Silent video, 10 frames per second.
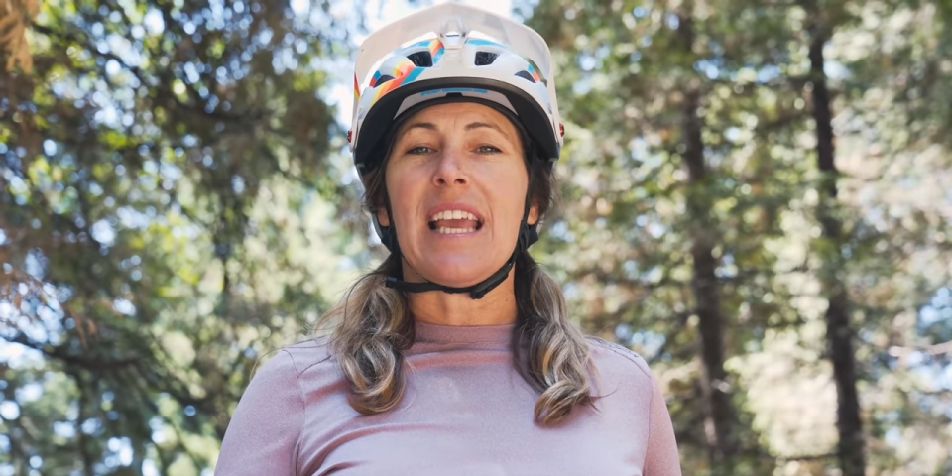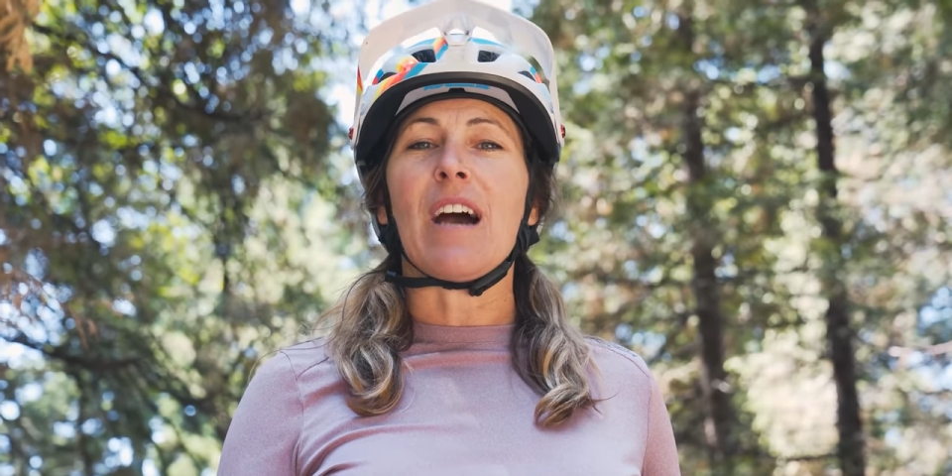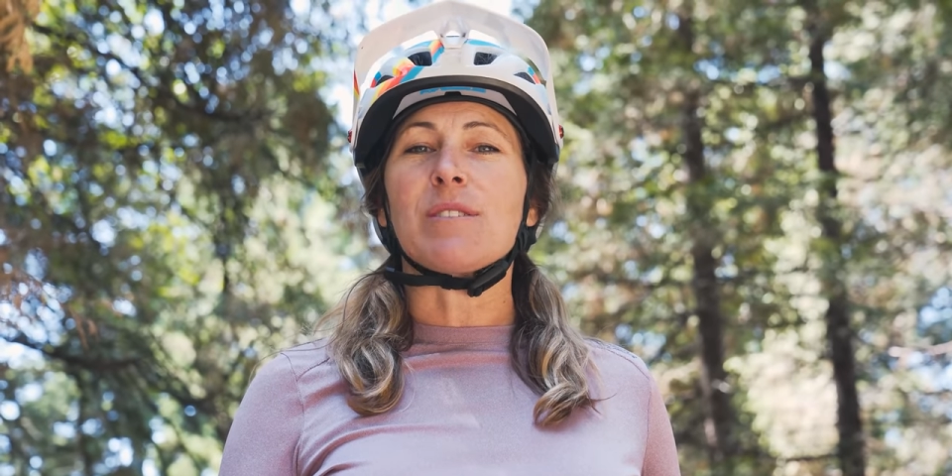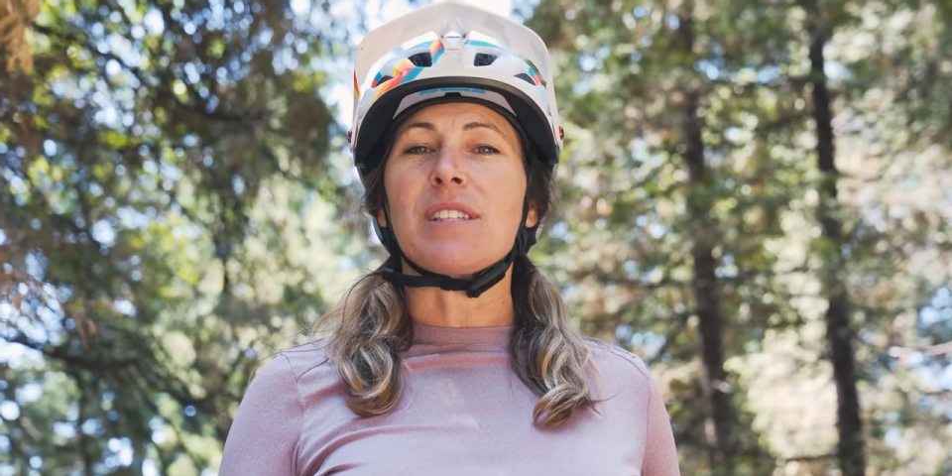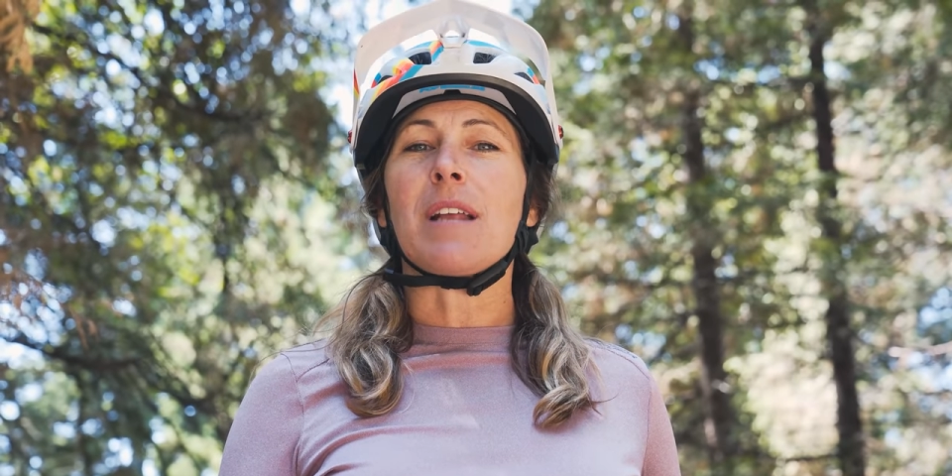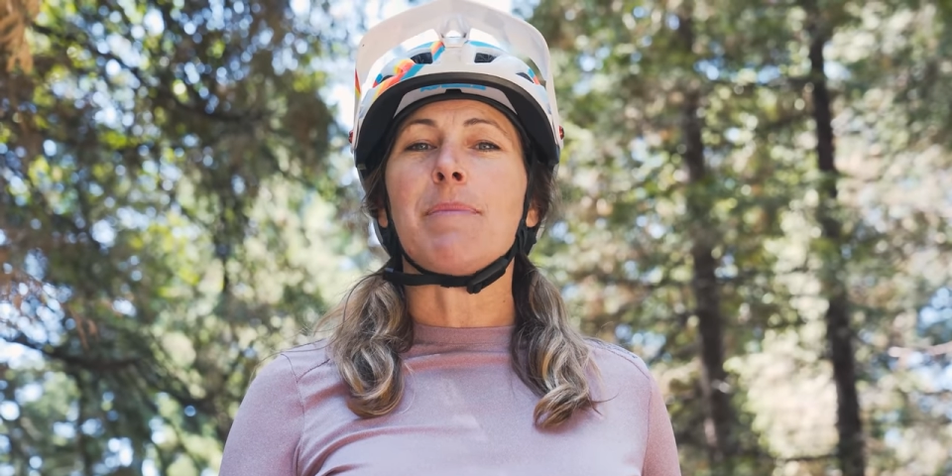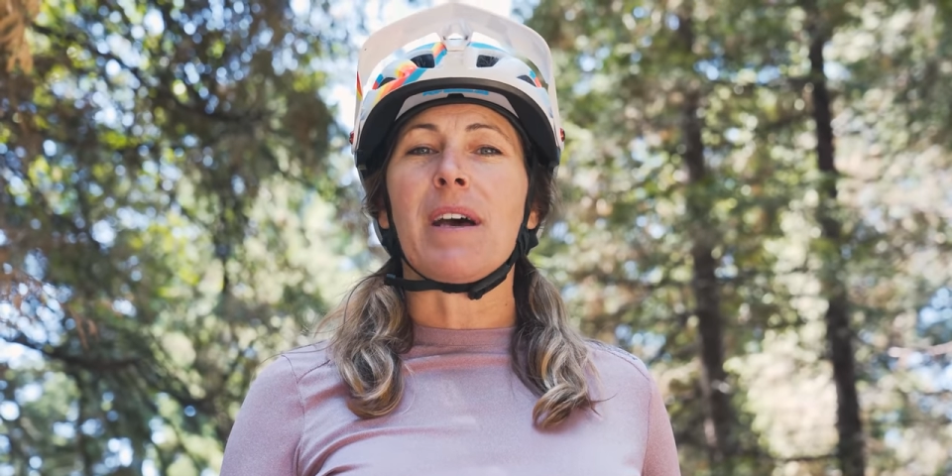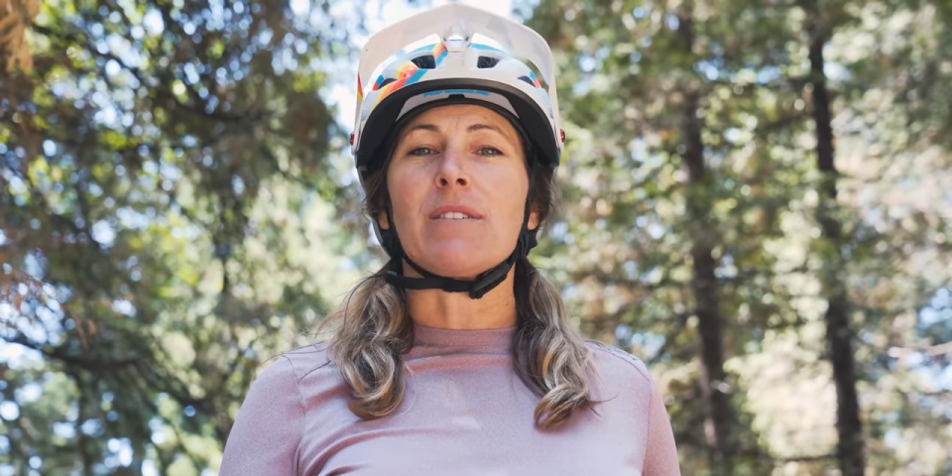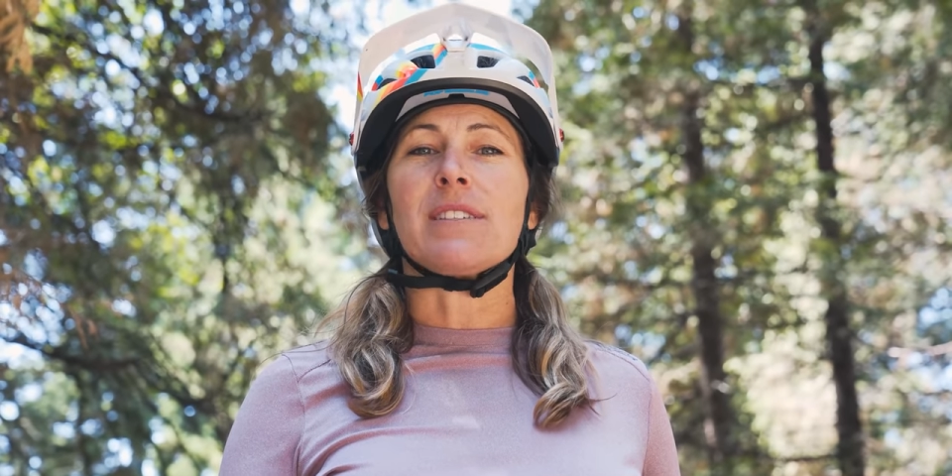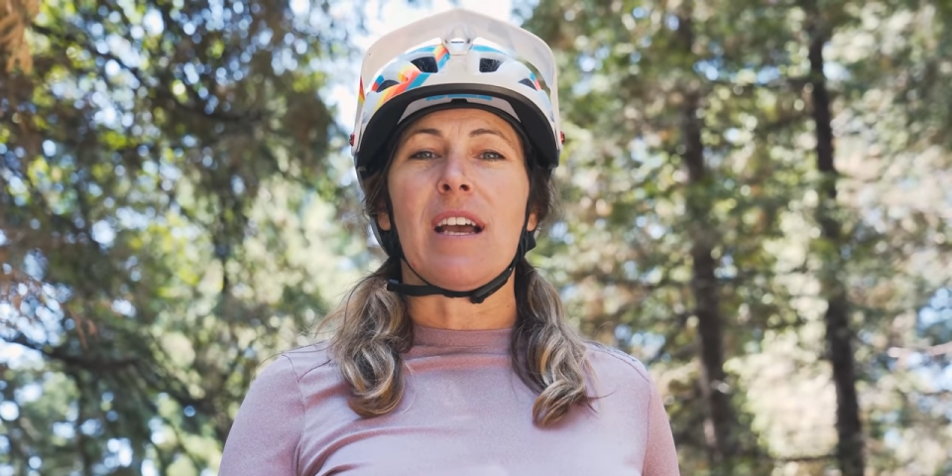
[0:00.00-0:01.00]
outside
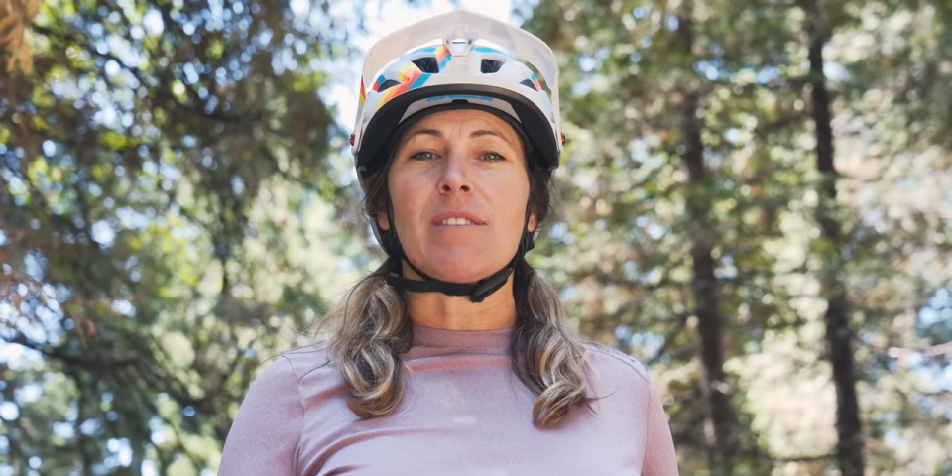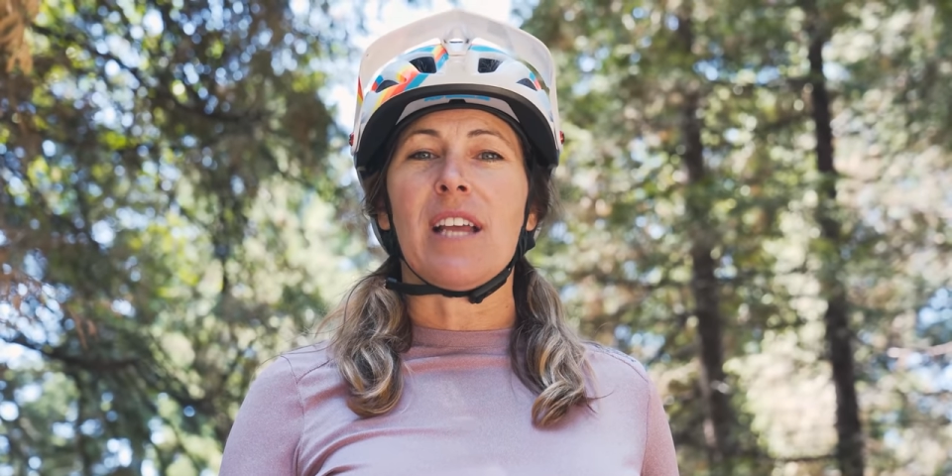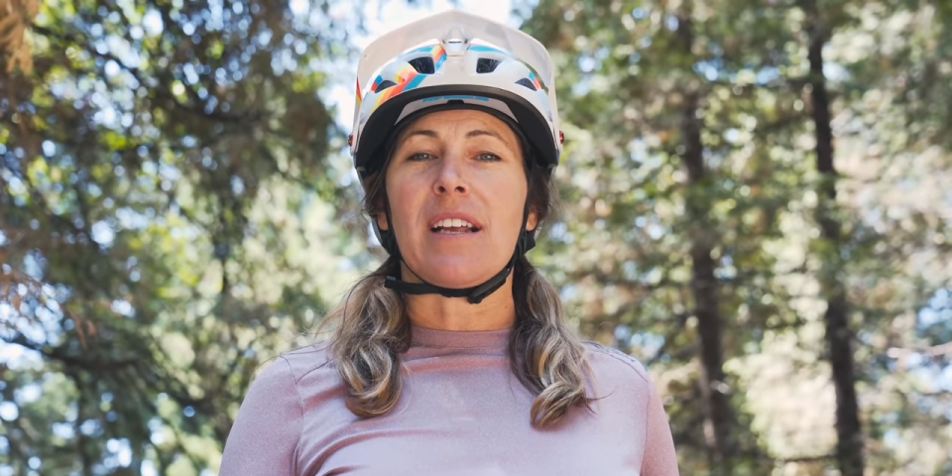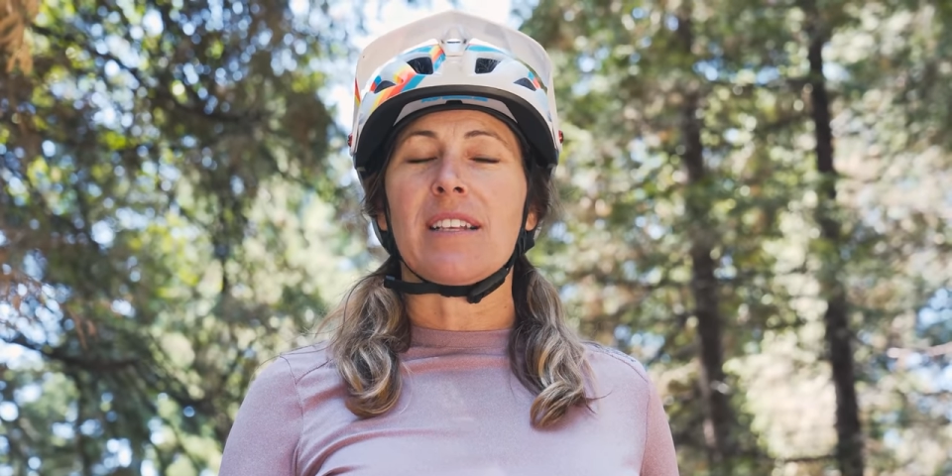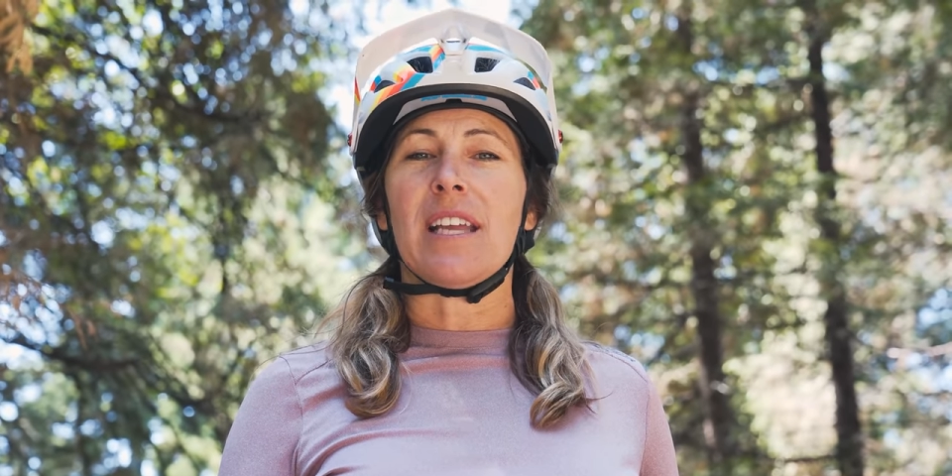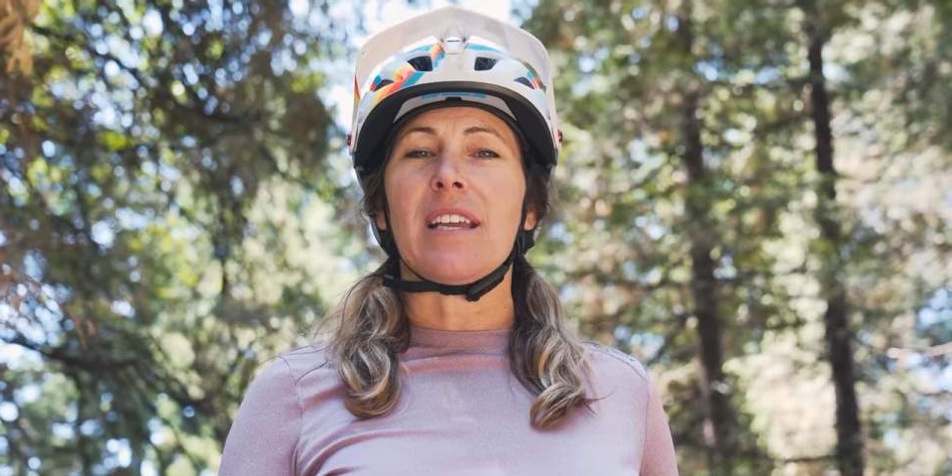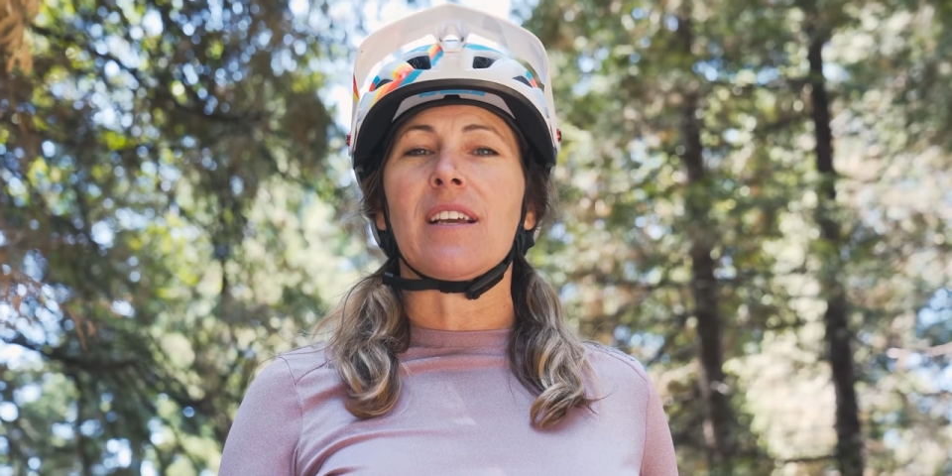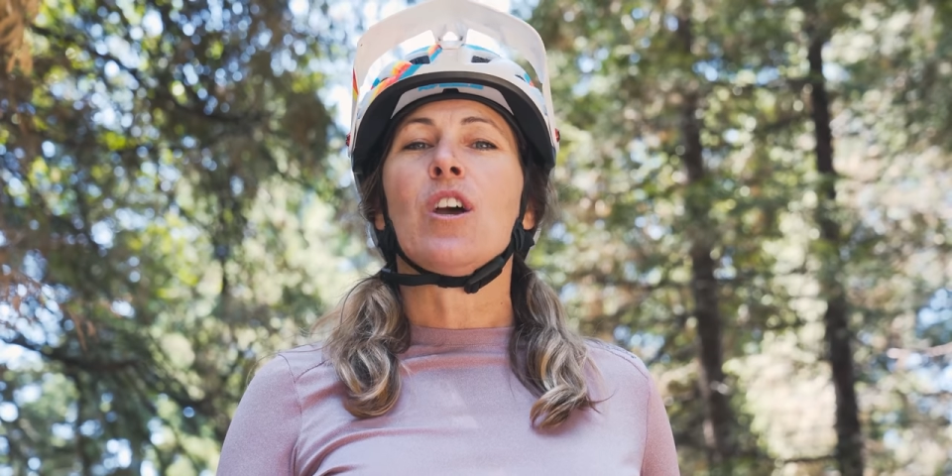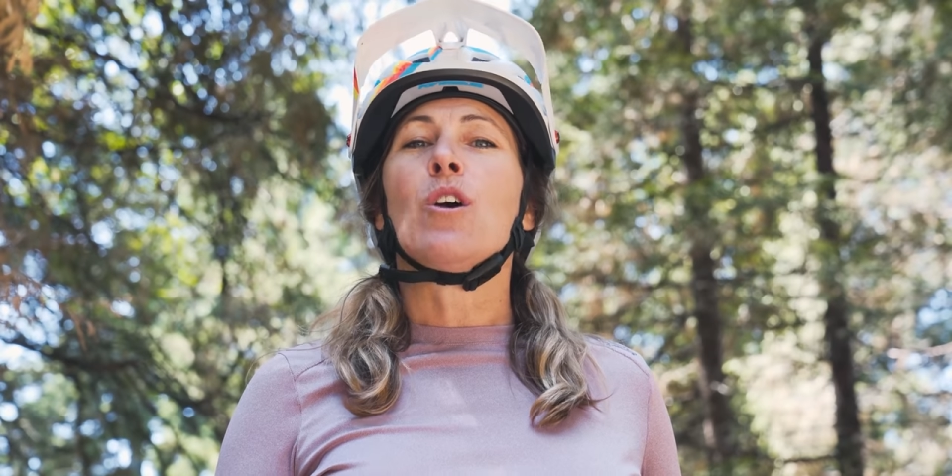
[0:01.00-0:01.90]
pedal down technique,